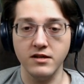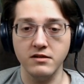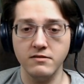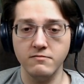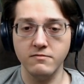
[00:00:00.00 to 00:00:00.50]

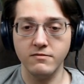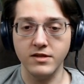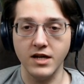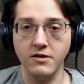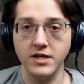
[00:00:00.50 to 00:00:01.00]
The
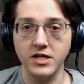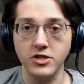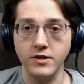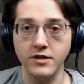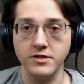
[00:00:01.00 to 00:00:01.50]
The only
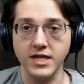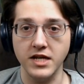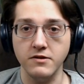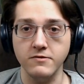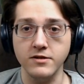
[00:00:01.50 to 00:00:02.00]
issue here is
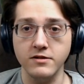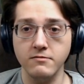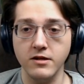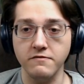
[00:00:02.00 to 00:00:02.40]
that you will,